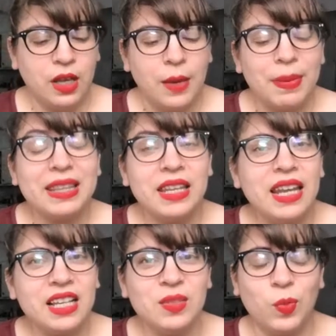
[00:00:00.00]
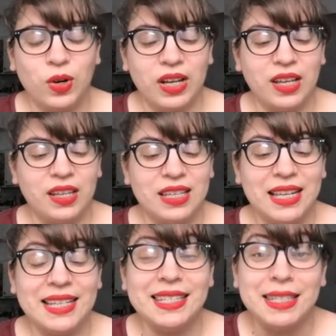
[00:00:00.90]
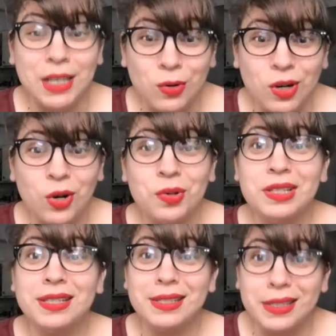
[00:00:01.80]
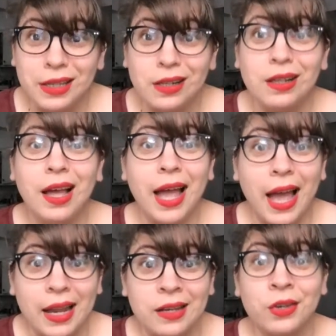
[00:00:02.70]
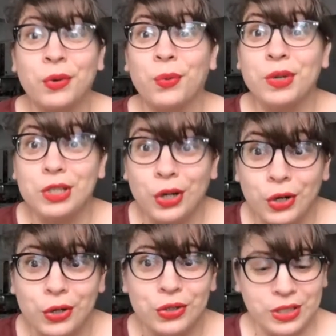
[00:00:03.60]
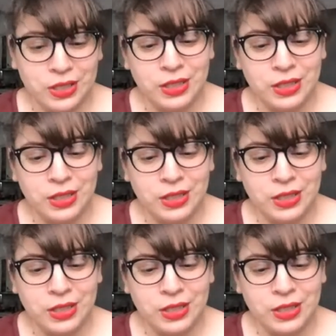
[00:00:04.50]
By the next morning, Zero still hadn't returned.